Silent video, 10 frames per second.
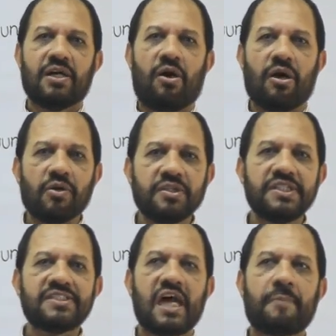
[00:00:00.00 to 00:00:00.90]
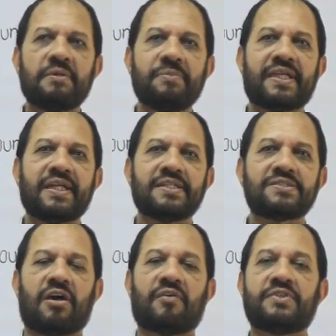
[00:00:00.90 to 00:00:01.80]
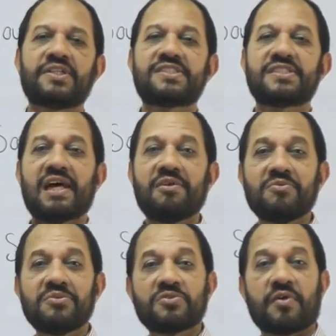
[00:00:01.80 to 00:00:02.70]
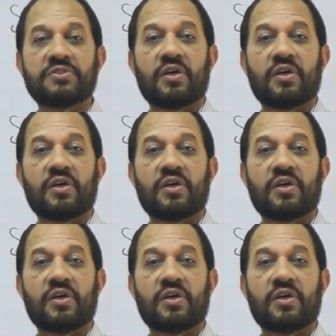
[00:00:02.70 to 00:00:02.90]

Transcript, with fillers: All of these happen because of the sounds of